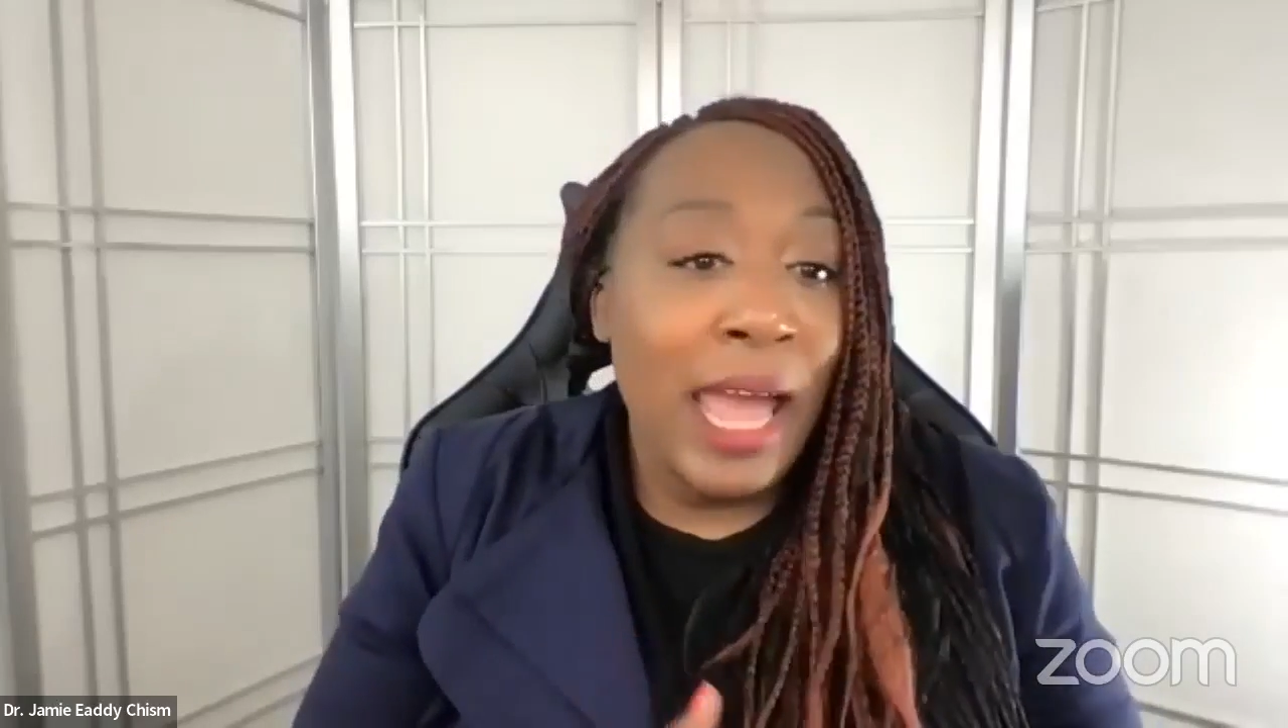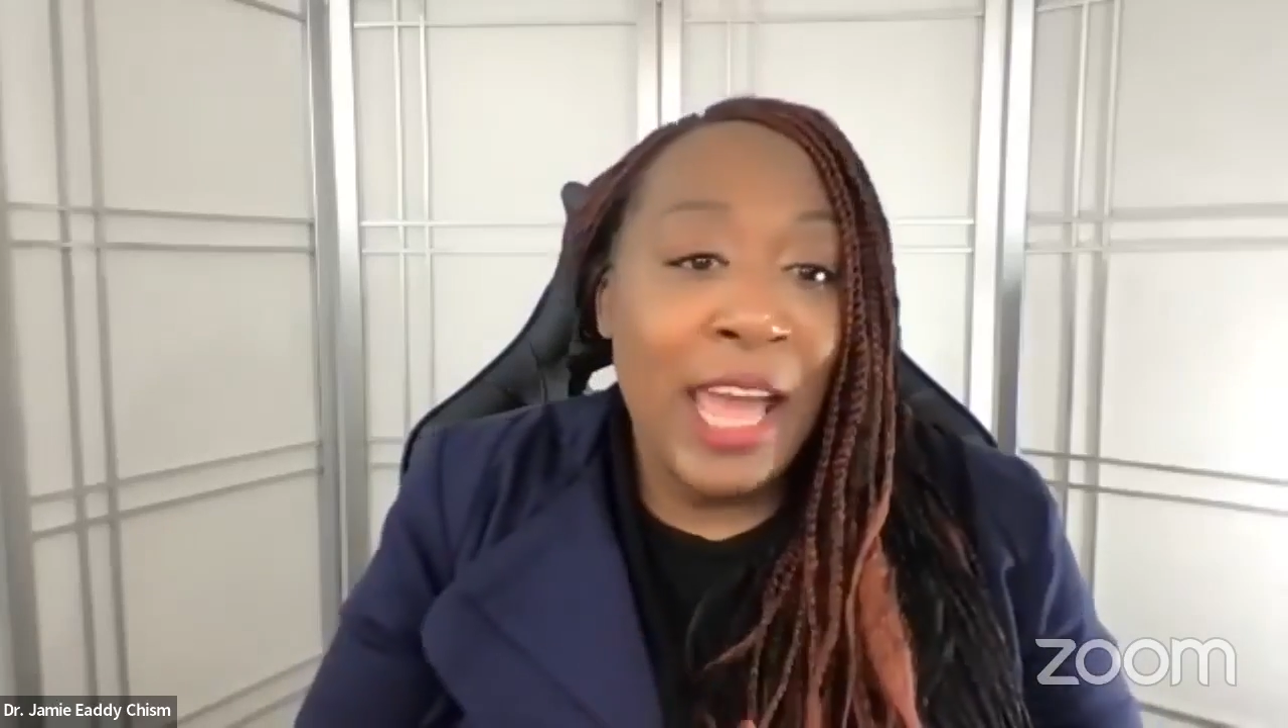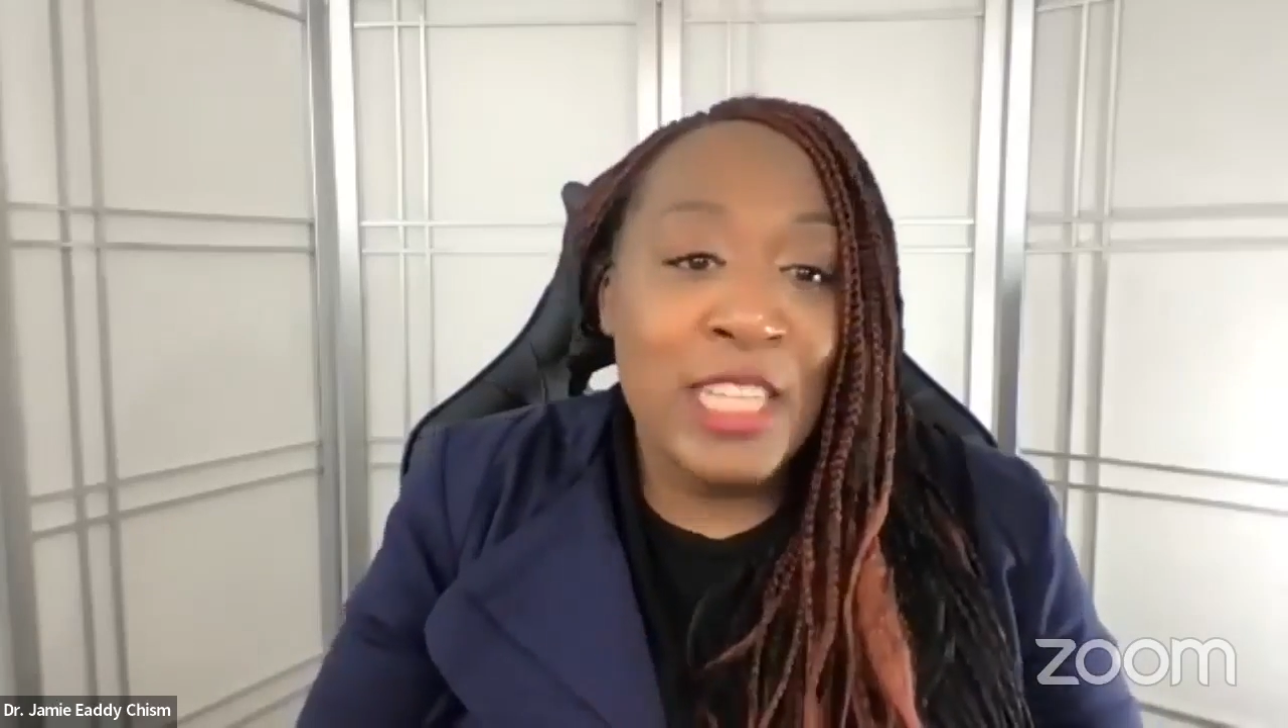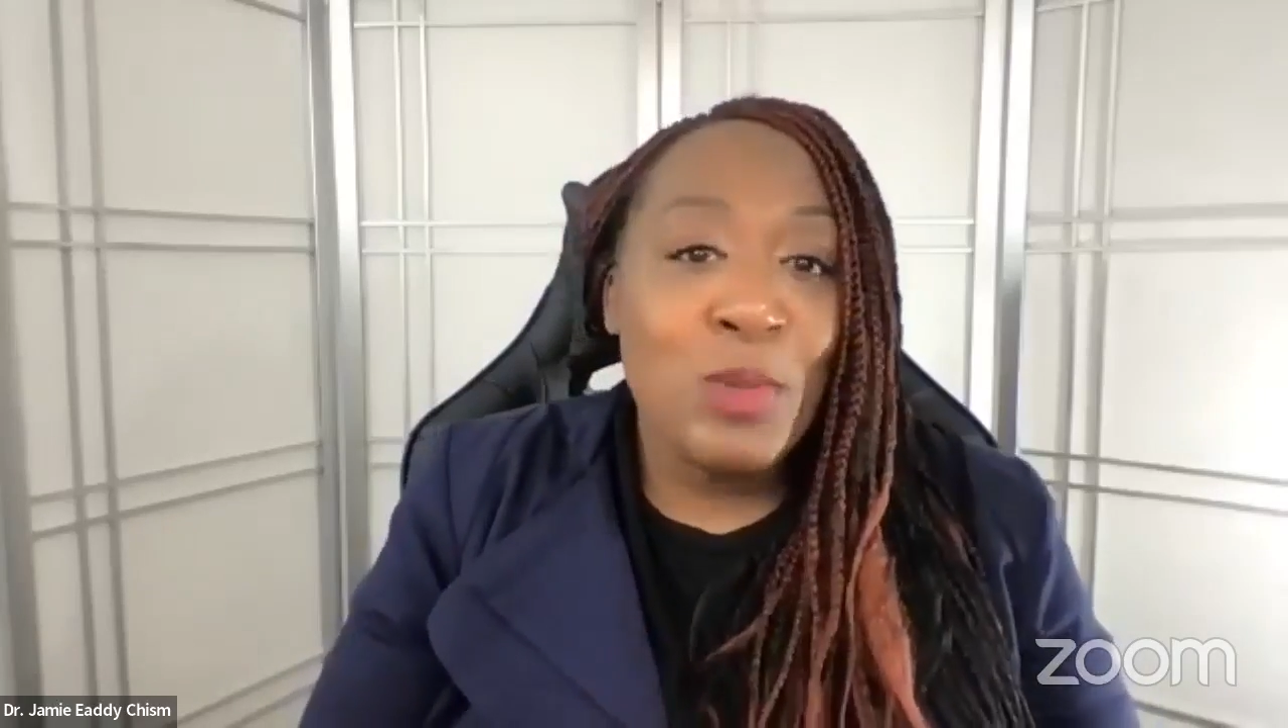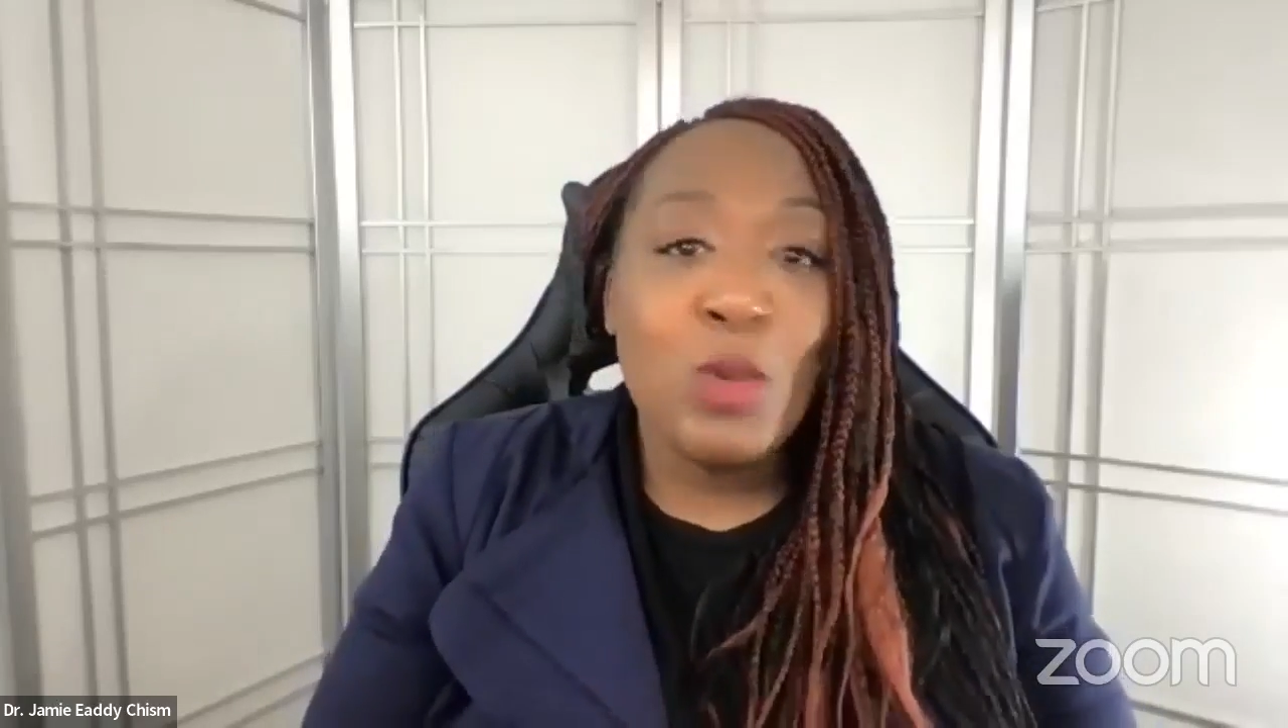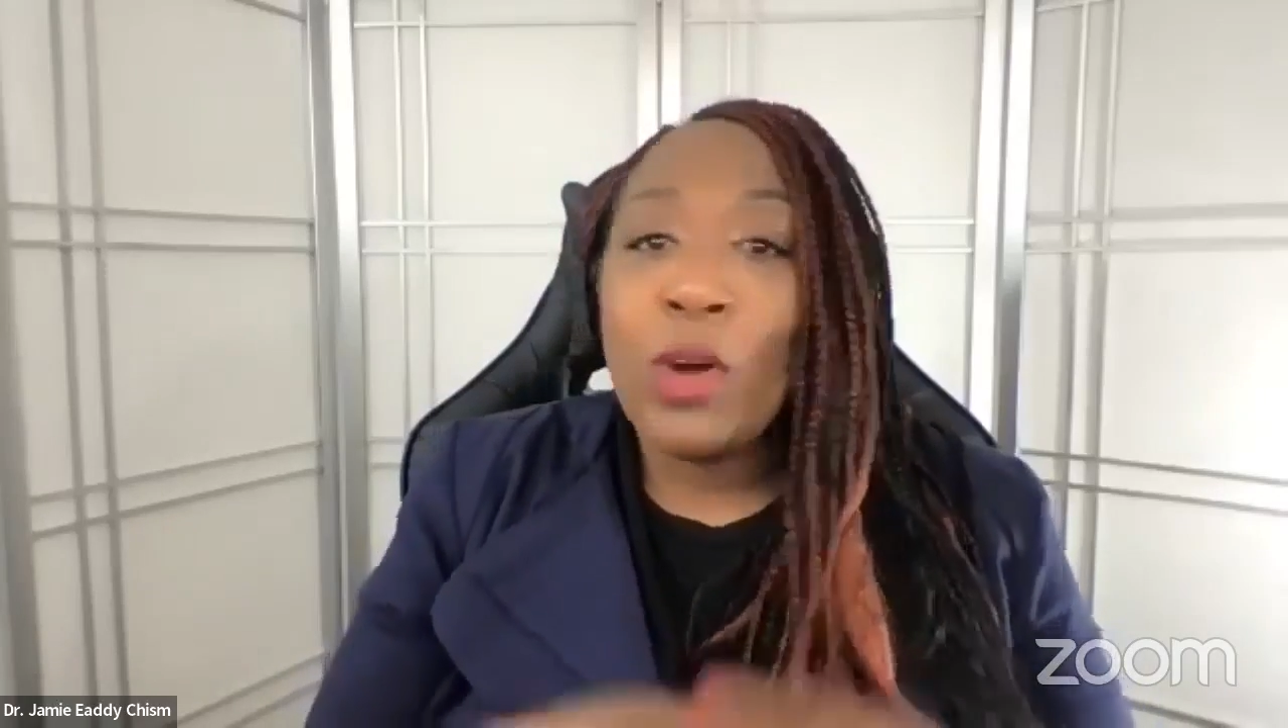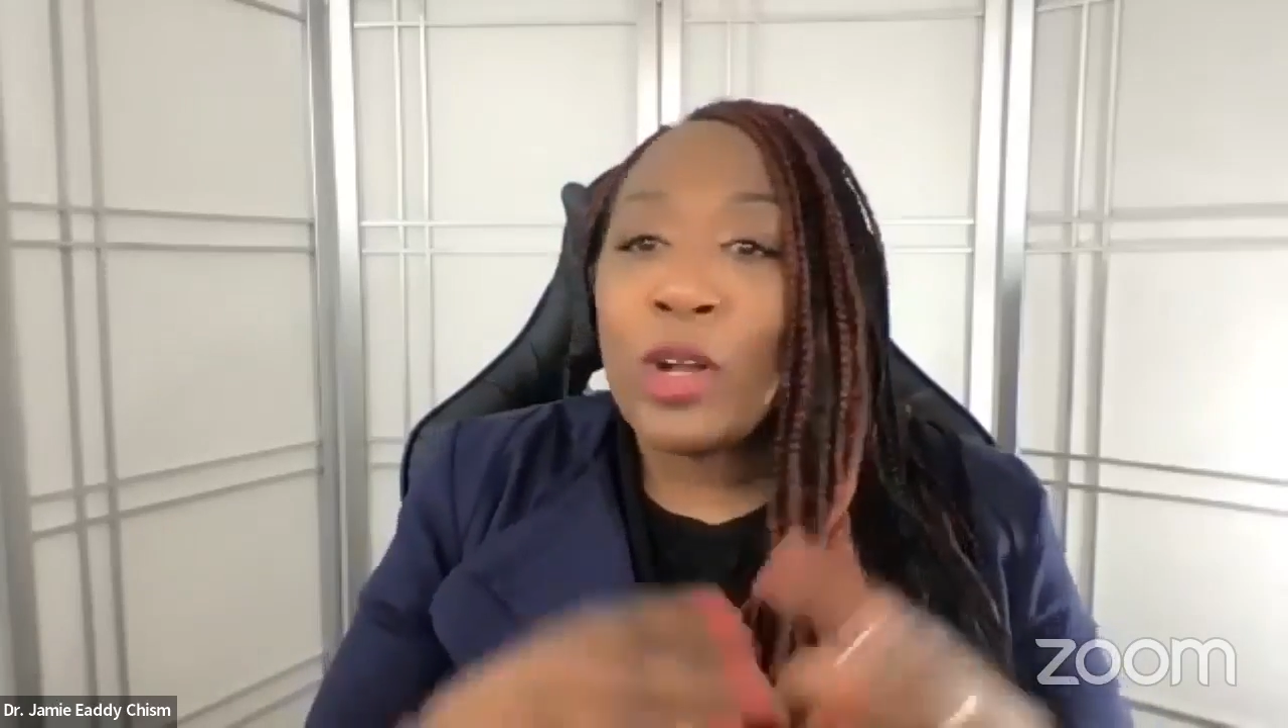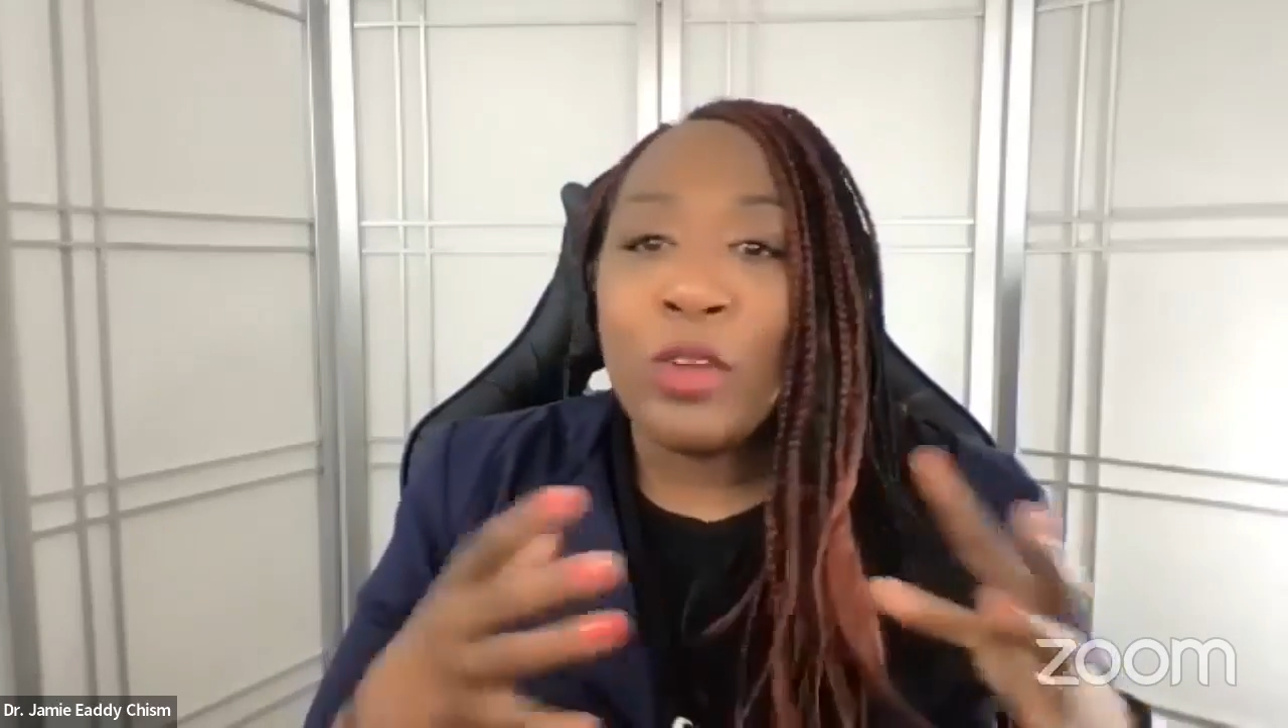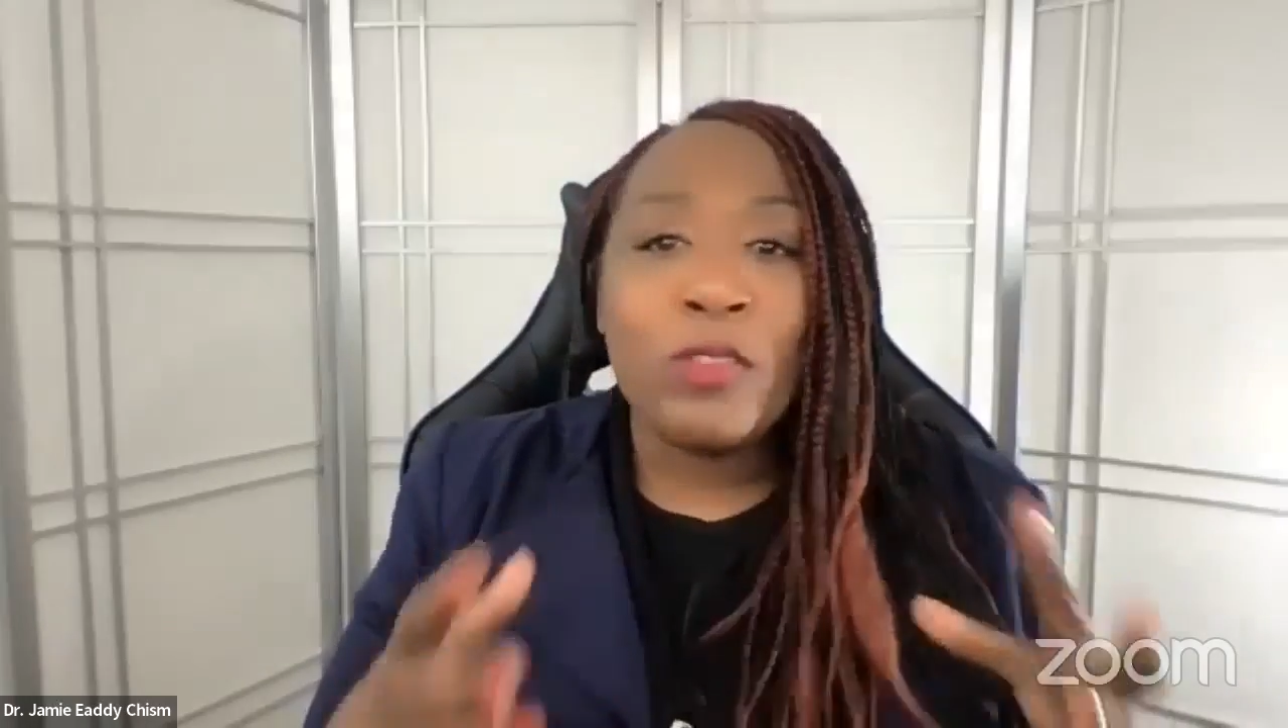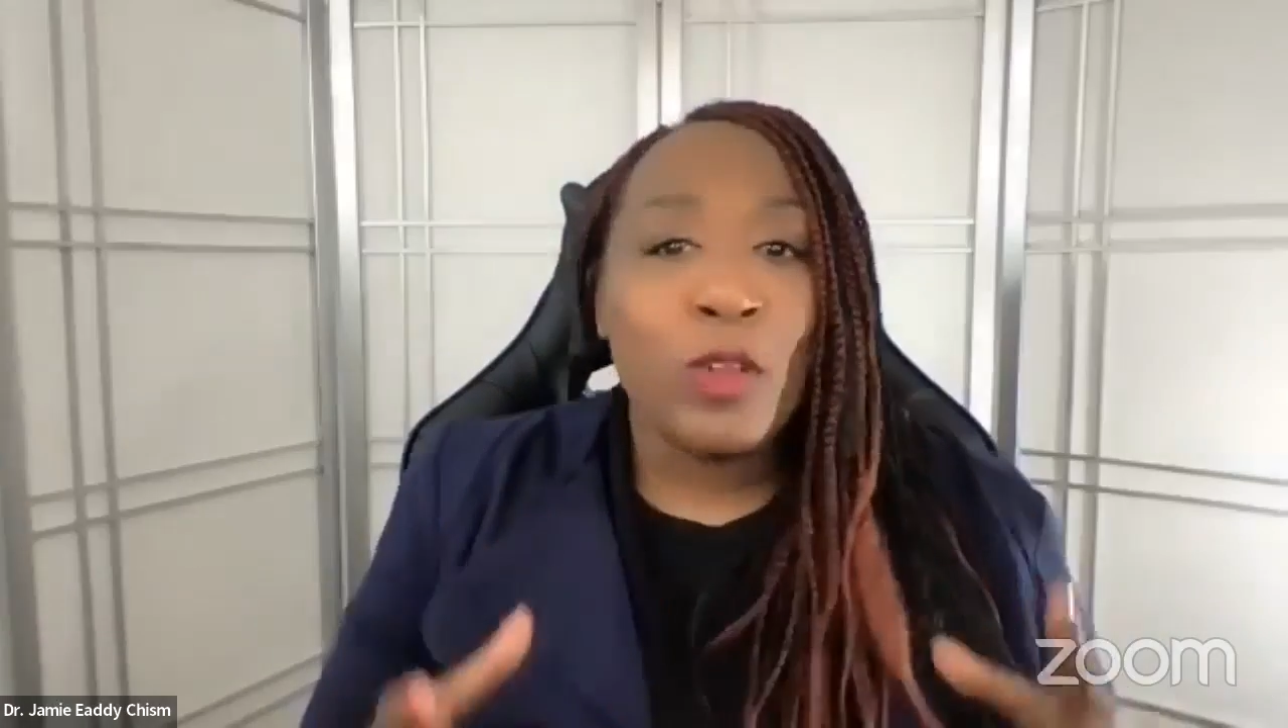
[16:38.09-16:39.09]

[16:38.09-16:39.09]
asked me what grief